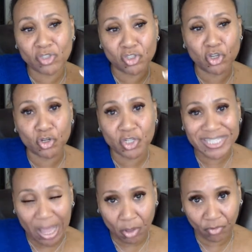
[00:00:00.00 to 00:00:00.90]
into
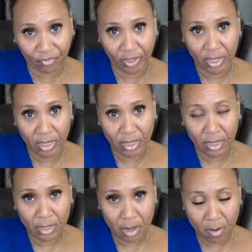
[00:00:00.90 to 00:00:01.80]
yourself.
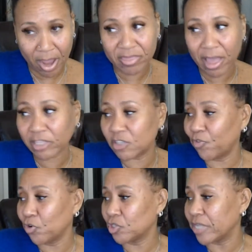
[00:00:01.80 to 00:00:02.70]
All right. That's the
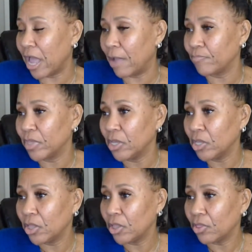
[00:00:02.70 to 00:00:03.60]
first step.
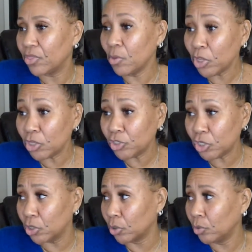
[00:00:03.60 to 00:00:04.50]
Then what you
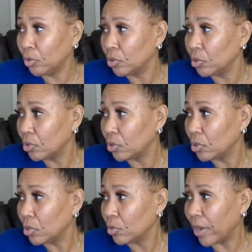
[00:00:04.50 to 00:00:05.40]
do,
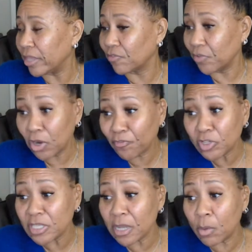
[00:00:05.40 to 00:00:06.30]
right? The very
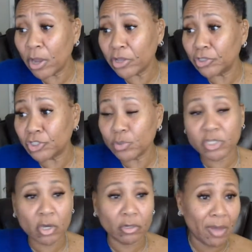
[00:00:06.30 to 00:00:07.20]
first thing I want you to do is
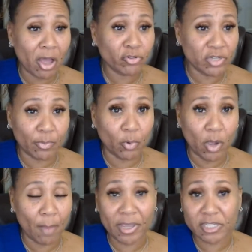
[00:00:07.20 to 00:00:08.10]
to go to module number
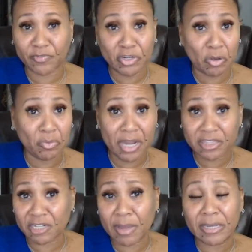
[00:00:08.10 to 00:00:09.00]
1, because if you know
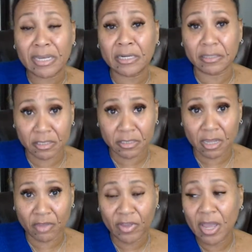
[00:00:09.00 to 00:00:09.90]
nothing about none of this
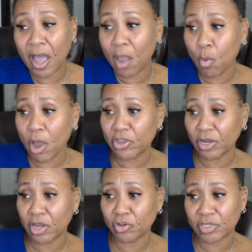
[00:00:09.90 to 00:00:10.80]
stuff, I want you
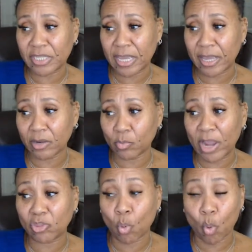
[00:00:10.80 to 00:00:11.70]
to understand,
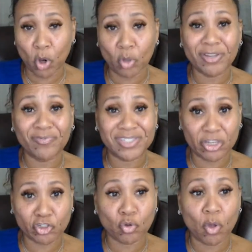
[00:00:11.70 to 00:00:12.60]
right, the world of
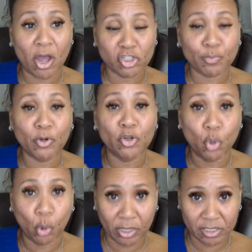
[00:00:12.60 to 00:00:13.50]
digital
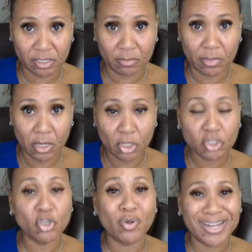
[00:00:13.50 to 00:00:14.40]
entrepreneurialism.
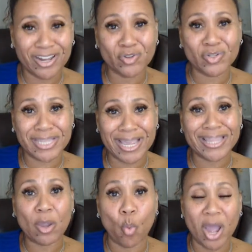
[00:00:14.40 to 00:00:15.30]
So you can understand
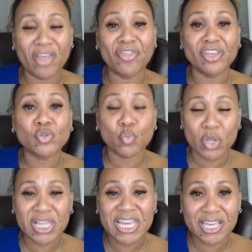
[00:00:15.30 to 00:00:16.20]
like what this
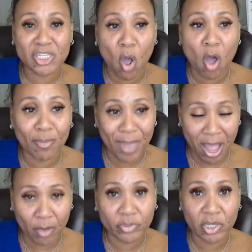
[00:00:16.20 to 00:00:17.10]
really is all
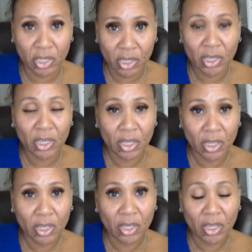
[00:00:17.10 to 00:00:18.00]
about.
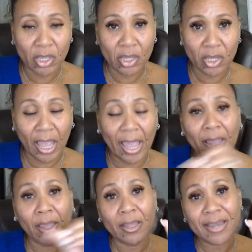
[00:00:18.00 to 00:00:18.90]

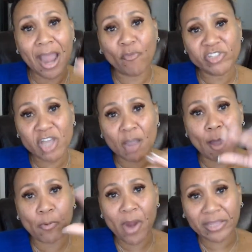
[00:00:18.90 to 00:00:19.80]
Okay. Now, if we talk
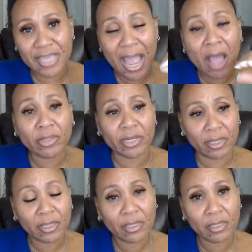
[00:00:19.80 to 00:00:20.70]
about
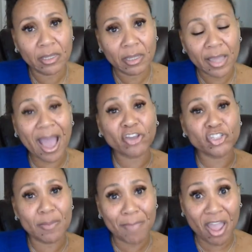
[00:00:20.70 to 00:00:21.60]
practicality,
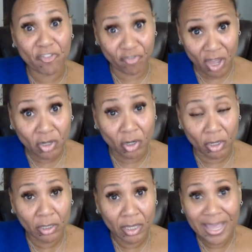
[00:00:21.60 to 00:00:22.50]
actually my
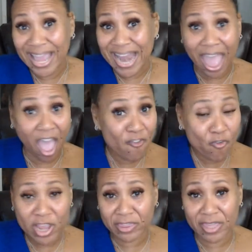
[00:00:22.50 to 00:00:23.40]
funnel and
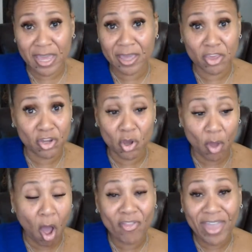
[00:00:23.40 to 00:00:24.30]
everything,
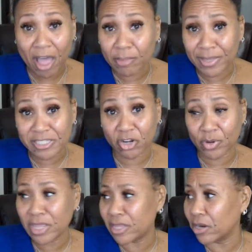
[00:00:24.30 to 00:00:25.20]
all the elements that are
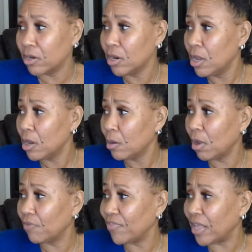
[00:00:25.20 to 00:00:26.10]
in there.
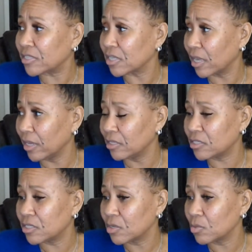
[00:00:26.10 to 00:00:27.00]
Well, if that's the
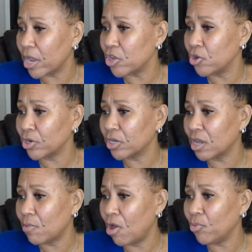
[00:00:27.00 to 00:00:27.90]
case, right, you're going
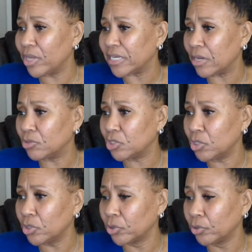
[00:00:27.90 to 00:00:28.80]
to come all the way down
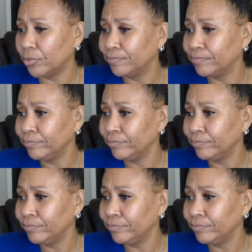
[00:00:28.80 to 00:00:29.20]
to,